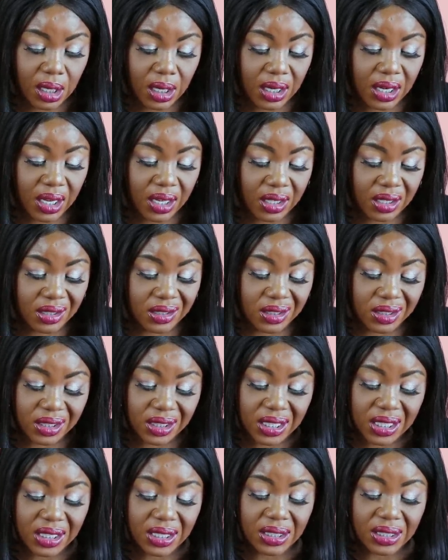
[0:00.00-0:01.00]
I got a
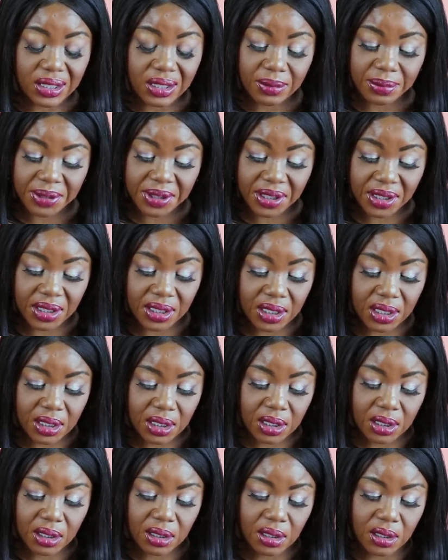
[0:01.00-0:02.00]
Clinique
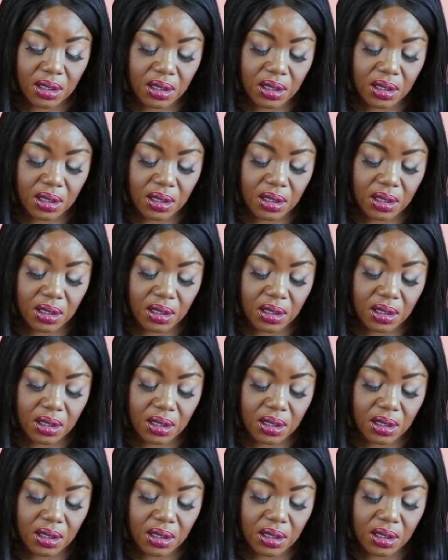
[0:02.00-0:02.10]
lipstick